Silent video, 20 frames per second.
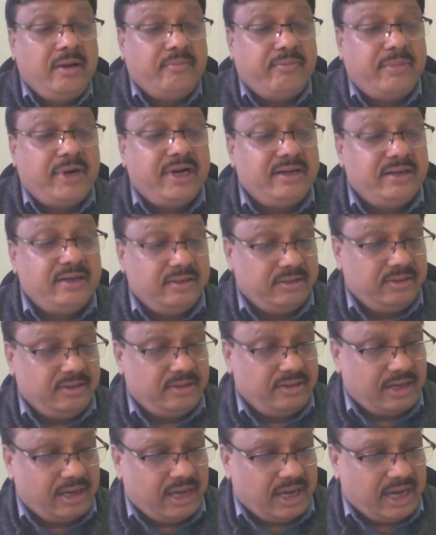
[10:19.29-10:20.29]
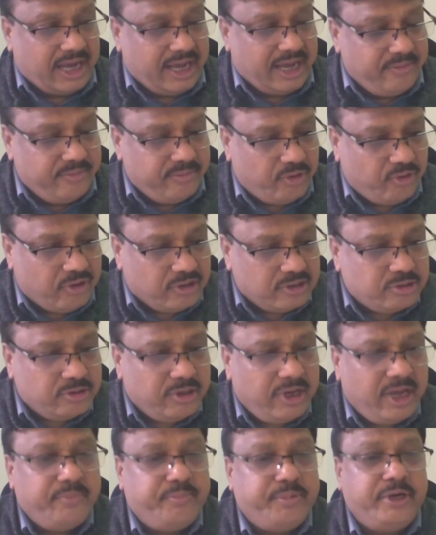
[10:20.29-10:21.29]
But I am
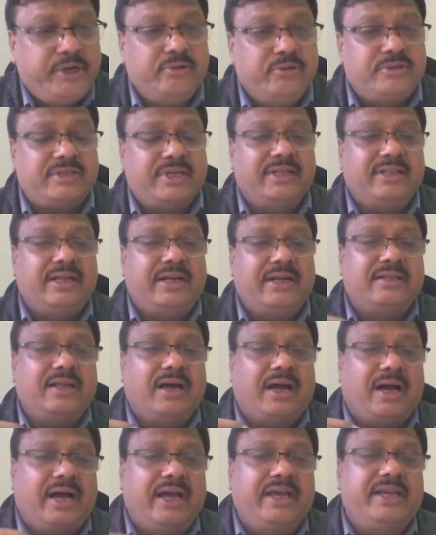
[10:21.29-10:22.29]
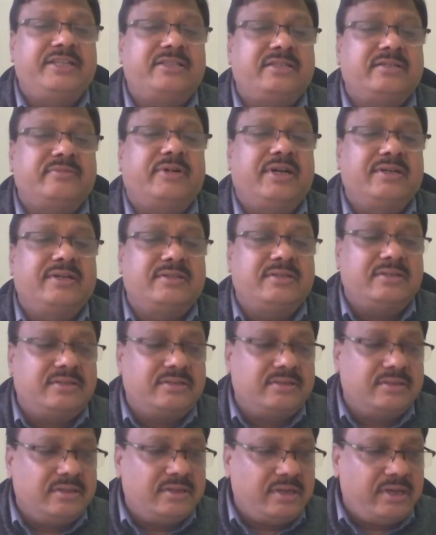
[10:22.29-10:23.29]
also happy to say that the
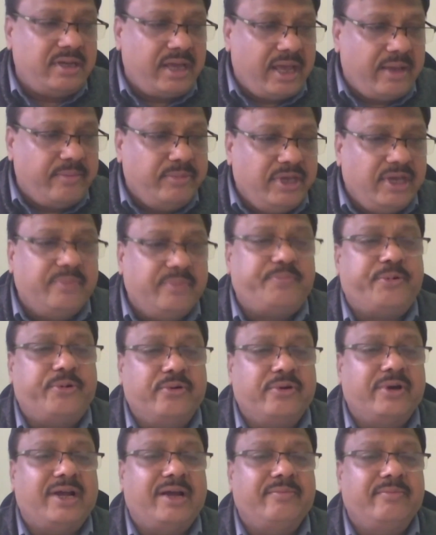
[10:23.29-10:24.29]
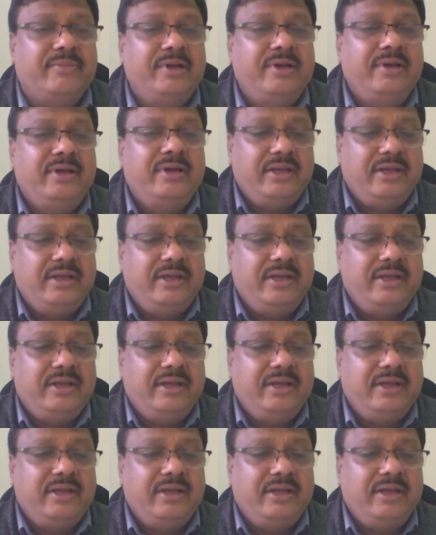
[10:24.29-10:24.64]
IHMR's MBA program